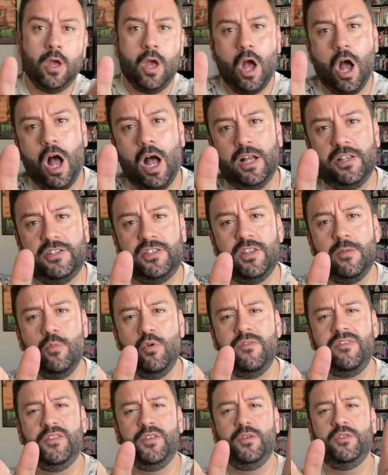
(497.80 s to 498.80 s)
On to the
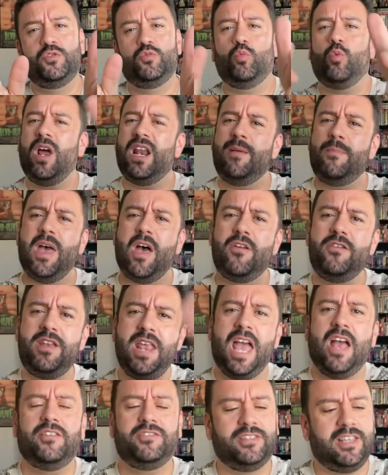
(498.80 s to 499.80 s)
movie reviews right about
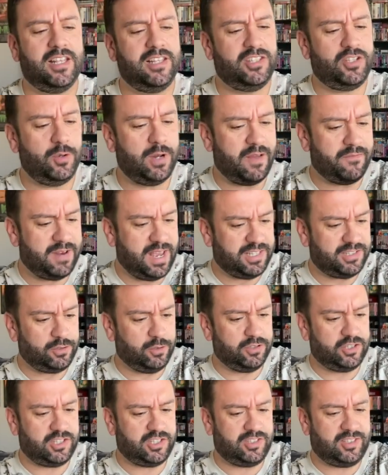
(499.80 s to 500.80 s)
now. Let's get to it. I have a nice little
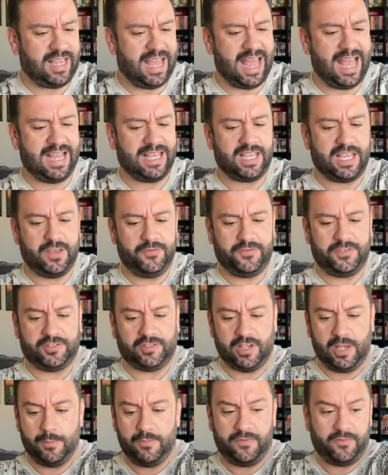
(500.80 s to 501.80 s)
stack of
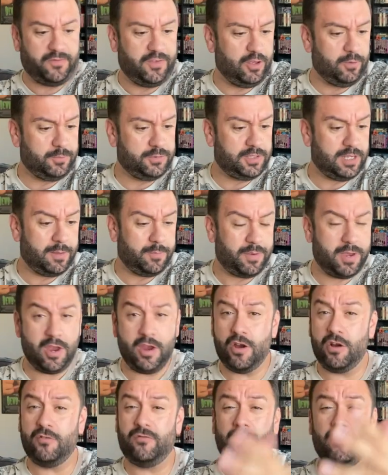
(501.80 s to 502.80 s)
some films up
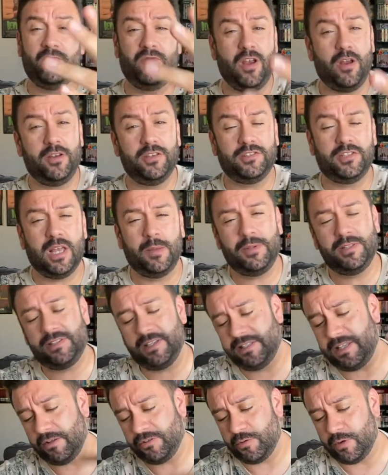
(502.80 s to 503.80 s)
here from various companies.
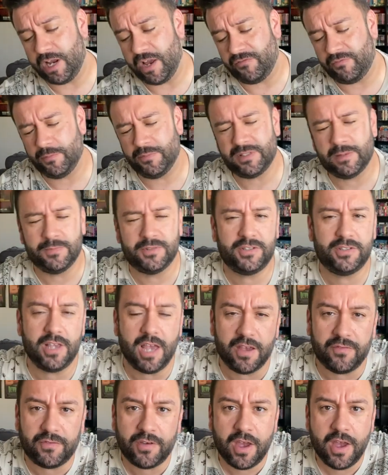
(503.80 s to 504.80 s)
Get down to it now from some
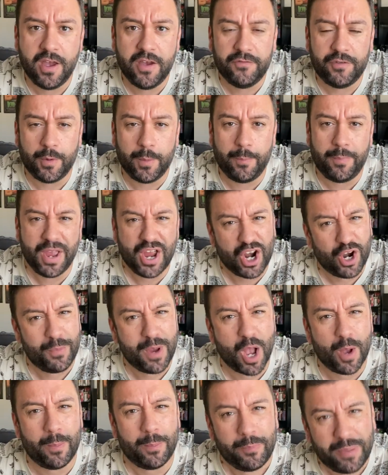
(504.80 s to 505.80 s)
stuff from
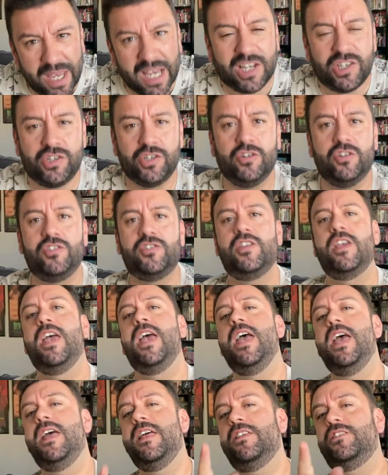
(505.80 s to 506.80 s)
Paramount Pictures.
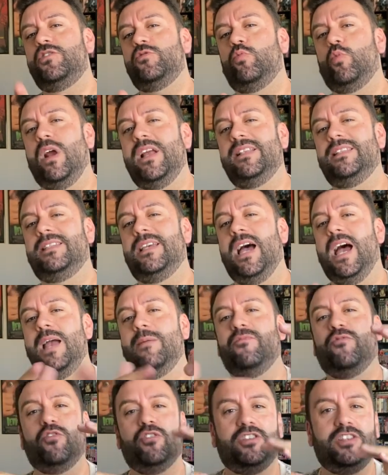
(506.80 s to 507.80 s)
This is right in time
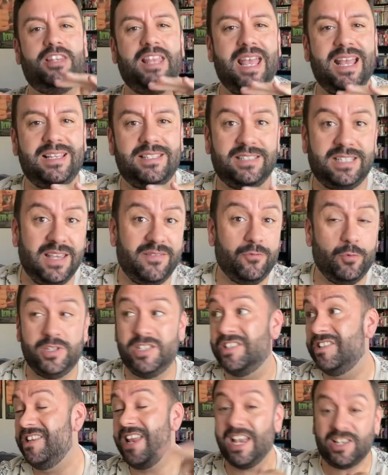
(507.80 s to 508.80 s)
for Thanksgiving, which
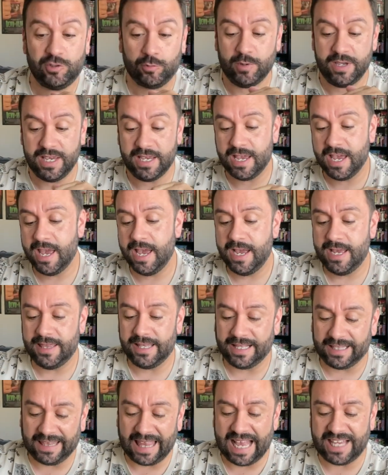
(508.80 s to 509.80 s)
is next week. The
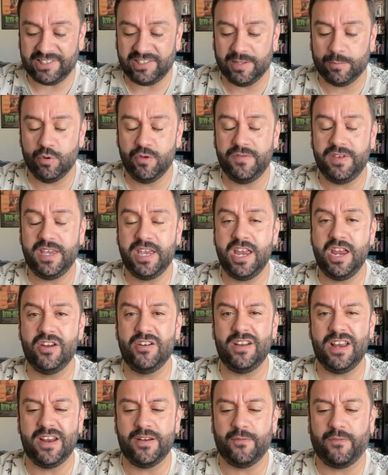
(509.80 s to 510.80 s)
classic movie here
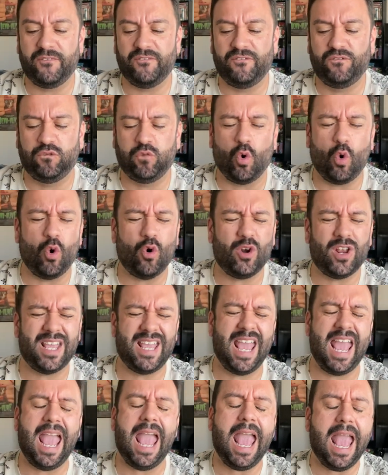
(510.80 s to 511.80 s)
in four
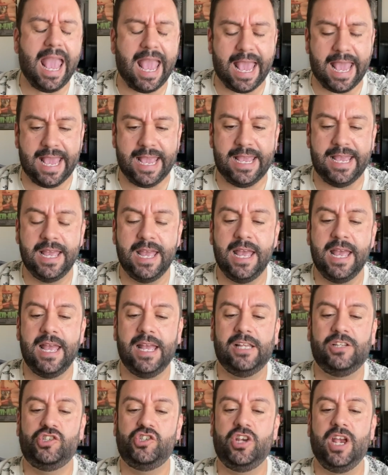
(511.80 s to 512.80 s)
K.
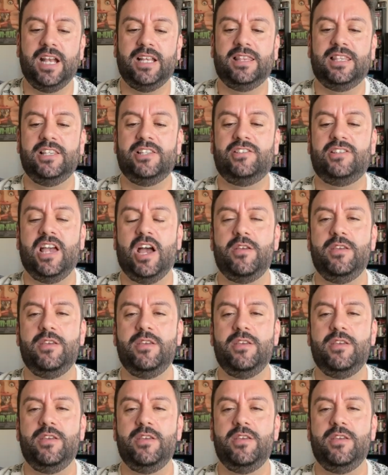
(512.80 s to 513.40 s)
And check this out.